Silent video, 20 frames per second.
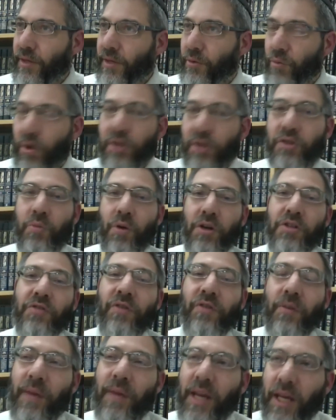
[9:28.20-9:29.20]
What's worse
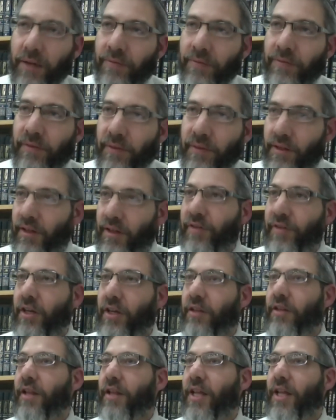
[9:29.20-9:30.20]
for me, living
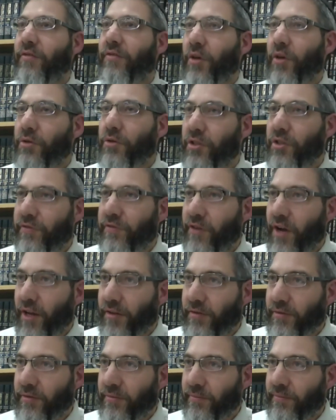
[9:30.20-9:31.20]
in the land of
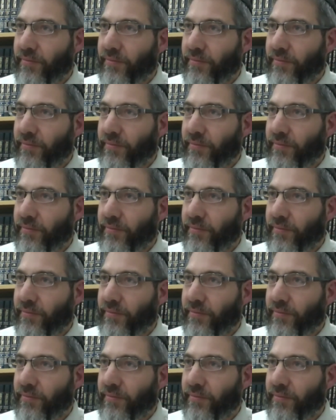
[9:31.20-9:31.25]
Yehoshaphat?